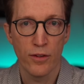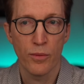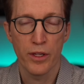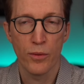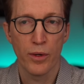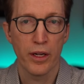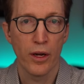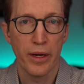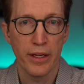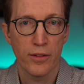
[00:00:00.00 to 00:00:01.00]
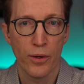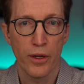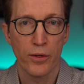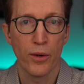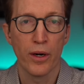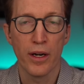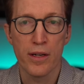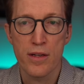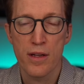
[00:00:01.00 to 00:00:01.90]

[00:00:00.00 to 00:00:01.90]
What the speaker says: when you were going door to door.